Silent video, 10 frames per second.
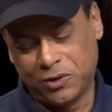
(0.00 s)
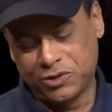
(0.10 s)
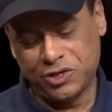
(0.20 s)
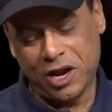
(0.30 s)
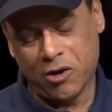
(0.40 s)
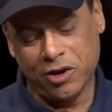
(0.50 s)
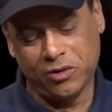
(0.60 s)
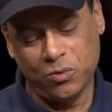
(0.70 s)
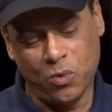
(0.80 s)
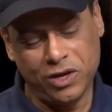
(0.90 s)
there's an
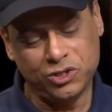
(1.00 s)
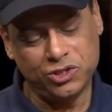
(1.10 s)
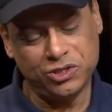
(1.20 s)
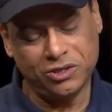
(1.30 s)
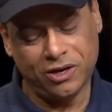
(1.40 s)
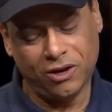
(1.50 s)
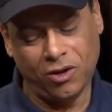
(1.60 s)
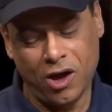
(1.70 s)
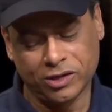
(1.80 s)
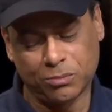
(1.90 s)
area in which, uh,
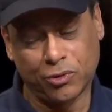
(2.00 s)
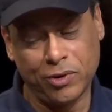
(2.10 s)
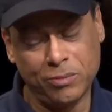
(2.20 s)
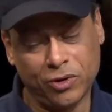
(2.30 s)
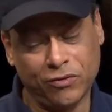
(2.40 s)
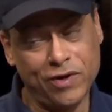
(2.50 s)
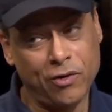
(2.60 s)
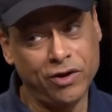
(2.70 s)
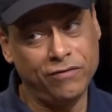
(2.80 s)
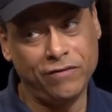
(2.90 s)
along the perimeter of
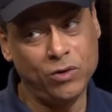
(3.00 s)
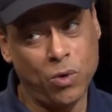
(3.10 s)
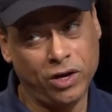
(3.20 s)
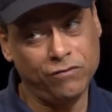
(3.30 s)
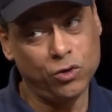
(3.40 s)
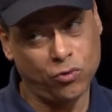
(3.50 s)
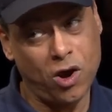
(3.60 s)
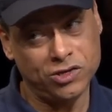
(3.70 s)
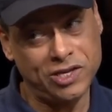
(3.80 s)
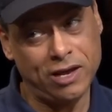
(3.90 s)
Area fifty-one, if you
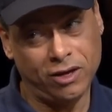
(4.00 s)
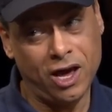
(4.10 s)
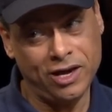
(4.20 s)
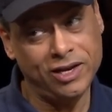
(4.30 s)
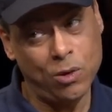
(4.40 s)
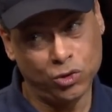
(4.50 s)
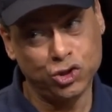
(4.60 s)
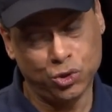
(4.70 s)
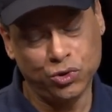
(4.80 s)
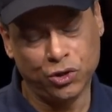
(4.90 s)
cross that line, they will
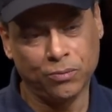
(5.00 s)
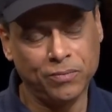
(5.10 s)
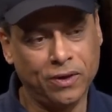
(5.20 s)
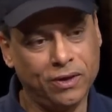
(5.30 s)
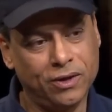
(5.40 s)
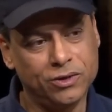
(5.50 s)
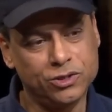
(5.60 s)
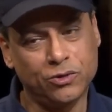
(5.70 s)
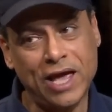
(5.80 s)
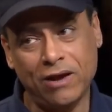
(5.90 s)
shoot you.
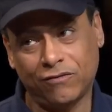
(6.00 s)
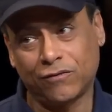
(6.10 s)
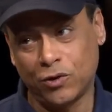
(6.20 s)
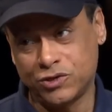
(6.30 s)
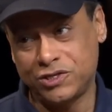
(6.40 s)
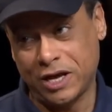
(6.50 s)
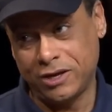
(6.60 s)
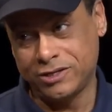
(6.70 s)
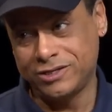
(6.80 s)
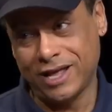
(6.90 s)
So that first
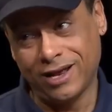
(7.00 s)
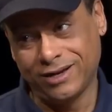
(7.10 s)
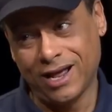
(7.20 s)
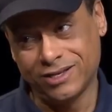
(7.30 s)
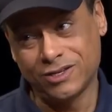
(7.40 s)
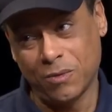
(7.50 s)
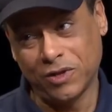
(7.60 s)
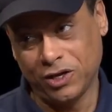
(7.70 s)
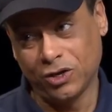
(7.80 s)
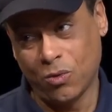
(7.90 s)
says that that's
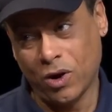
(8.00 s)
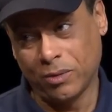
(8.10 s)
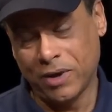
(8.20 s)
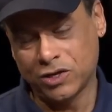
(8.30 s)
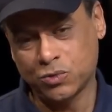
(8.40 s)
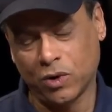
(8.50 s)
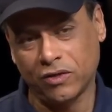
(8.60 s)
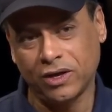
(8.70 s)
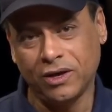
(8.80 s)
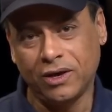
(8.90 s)
something you don't want to mess
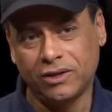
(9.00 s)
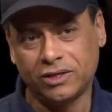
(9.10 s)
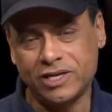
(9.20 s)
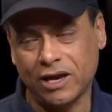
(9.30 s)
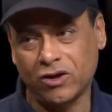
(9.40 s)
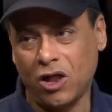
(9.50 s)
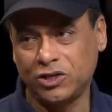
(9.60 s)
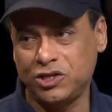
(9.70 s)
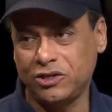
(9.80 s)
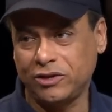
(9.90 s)
with. The
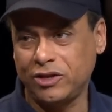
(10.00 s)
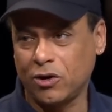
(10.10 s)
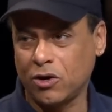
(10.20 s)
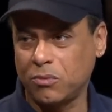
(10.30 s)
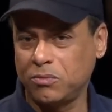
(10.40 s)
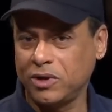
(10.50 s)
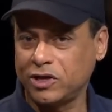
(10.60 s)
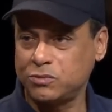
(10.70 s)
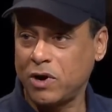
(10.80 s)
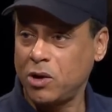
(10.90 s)
technology that they're
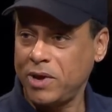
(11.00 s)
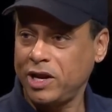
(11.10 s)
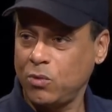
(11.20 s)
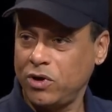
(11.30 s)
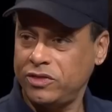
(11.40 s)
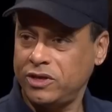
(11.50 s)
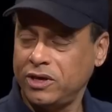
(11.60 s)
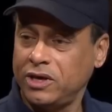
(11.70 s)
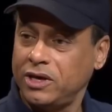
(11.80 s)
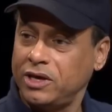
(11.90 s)
experimenting with
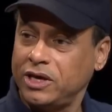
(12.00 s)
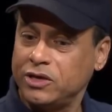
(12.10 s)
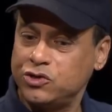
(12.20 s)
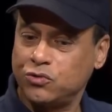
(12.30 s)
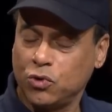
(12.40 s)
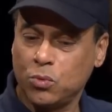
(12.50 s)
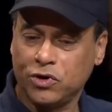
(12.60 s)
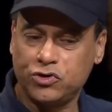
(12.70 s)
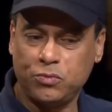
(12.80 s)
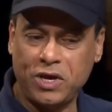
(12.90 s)
is
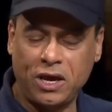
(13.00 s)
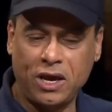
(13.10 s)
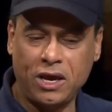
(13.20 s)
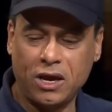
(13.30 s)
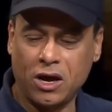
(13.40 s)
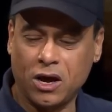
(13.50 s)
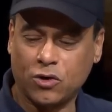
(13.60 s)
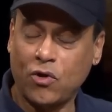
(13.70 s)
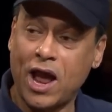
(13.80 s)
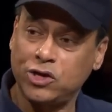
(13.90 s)
rumored to be uh,
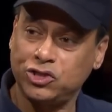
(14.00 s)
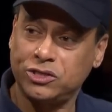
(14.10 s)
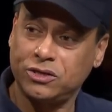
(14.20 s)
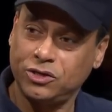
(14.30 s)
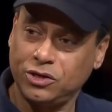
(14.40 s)
crashed